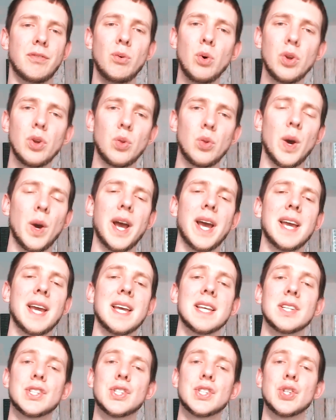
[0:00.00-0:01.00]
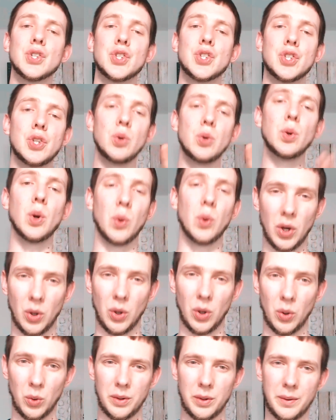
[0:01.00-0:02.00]
4th way is to
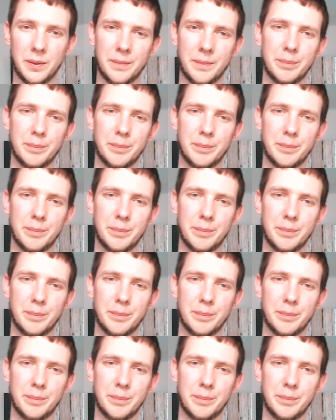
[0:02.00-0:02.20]
pseudocode.